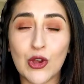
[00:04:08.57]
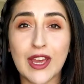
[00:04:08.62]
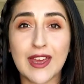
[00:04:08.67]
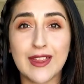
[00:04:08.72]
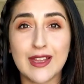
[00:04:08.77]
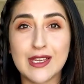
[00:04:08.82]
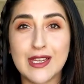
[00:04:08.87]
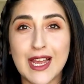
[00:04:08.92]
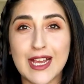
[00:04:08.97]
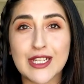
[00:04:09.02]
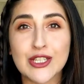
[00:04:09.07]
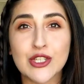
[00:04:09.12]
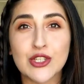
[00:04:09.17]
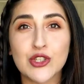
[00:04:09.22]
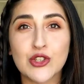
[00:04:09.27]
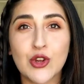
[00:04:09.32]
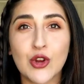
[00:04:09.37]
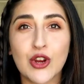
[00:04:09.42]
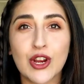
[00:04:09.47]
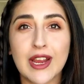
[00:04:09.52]
Okay, the
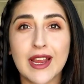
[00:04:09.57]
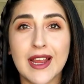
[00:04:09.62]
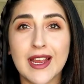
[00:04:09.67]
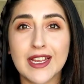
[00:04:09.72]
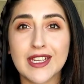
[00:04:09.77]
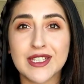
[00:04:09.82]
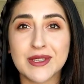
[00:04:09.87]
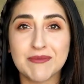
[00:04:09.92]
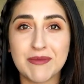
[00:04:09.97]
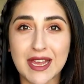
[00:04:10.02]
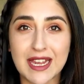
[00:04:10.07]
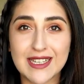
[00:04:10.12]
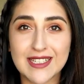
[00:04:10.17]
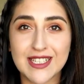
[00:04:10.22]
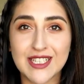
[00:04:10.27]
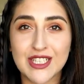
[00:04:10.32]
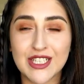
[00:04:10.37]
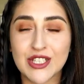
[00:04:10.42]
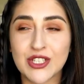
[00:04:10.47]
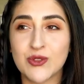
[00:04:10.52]
next store is
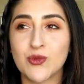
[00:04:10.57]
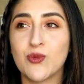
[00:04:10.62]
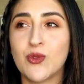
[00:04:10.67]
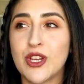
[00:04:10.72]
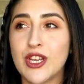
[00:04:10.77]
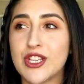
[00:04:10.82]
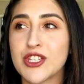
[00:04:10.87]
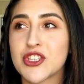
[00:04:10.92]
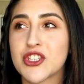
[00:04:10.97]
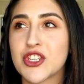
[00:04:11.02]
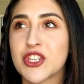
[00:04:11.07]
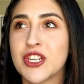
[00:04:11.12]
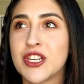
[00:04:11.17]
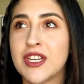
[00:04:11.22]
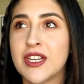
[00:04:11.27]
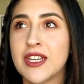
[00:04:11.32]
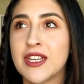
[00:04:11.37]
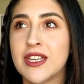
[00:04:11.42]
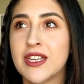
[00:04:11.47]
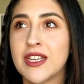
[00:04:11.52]
Macy's, which
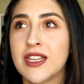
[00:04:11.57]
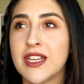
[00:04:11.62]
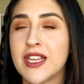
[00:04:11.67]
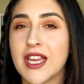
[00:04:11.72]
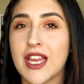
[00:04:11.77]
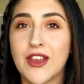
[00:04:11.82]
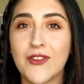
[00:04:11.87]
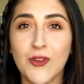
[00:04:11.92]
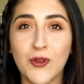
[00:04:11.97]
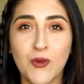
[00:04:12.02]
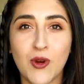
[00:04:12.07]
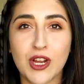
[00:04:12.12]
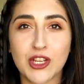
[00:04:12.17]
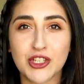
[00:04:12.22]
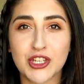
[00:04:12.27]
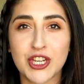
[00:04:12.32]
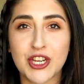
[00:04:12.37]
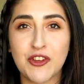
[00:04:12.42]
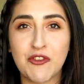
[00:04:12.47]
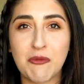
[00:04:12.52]
if you
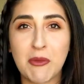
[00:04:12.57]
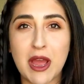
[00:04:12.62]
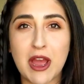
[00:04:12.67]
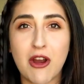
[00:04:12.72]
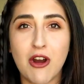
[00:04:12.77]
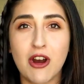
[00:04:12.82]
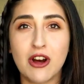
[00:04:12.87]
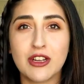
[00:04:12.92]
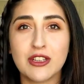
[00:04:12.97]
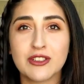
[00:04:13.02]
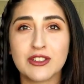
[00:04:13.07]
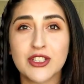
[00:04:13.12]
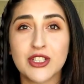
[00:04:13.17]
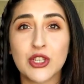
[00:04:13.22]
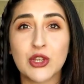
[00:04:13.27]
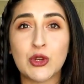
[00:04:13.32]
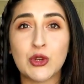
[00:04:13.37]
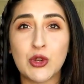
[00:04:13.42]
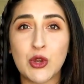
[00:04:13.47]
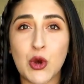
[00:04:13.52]
watch any of my
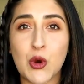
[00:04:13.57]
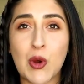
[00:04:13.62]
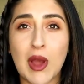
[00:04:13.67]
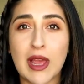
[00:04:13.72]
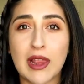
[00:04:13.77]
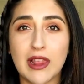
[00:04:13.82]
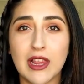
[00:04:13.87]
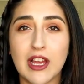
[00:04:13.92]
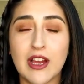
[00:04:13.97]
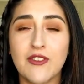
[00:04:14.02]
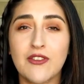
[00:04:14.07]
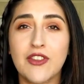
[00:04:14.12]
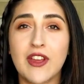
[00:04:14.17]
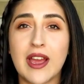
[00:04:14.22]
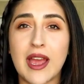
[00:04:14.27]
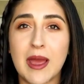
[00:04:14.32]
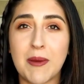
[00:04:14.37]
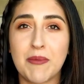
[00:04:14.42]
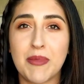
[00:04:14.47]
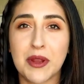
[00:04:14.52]
hauls, you know I love
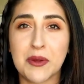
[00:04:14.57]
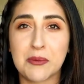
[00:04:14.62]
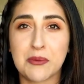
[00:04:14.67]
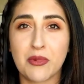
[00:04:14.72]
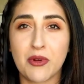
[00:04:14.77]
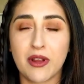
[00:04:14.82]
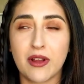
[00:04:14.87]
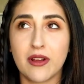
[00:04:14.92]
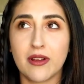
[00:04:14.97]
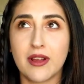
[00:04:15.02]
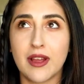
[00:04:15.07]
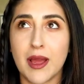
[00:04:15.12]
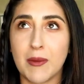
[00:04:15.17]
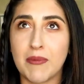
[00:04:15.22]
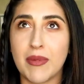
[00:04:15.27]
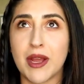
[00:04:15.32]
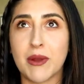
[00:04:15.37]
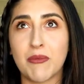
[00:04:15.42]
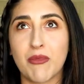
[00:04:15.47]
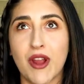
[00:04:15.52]
the Epic
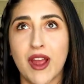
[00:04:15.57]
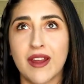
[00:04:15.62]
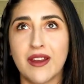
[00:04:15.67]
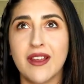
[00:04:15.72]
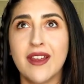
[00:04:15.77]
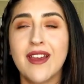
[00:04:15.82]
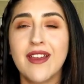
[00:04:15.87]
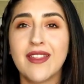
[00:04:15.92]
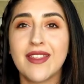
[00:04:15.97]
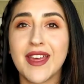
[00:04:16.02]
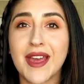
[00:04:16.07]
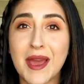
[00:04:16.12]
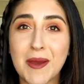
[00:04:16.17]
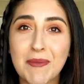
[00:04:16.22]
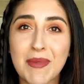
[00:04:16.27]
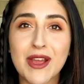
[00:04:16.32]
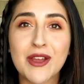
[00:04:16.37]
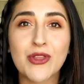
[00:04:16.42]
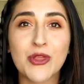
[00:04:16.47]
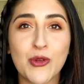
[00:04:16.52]
Epic brand. The
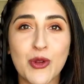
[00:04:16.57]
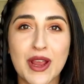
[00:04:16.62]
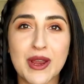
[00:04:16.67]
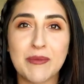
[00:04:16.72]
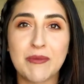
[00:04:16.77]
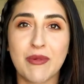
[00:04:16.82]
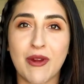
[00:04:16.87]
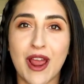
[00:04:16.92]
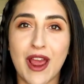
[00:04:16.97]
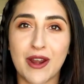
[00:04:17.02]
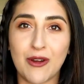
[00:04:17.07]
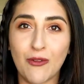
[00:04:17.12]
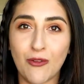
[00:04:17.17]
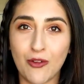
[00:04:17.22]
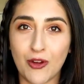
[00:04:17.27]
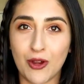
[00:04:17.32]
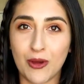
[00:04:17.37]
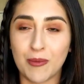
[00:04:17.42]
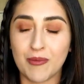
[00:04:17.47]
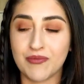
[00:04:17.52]
Epic Thread
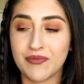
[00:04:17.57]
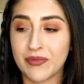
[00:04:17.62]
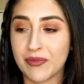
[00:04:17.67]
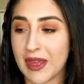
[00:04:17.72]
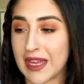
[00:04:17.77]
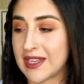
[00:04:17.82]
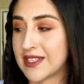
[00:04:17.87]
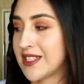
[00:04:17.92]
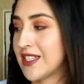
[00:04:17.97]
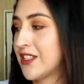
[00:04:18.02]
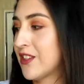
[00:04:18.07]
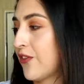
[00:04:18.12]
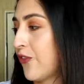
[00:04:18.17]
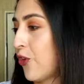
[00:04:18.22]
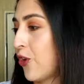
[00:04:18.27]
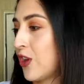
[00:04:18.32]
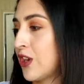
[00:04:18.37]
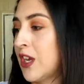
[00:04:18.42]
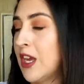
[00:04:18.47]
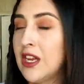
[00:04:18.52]
brand from Macy's
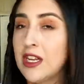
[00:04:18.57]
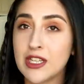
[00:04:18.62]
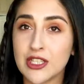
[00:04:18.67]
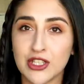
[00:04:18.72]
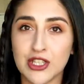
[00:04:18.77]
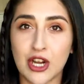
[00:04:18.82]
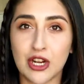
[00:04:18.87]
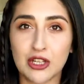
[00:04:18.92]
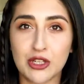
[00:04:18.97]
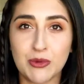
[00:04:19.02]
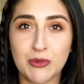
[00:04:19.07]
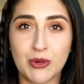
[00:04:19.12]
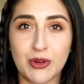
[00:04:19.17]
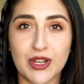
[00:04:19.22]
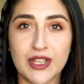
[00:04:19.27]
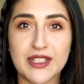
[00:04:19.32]
for toddler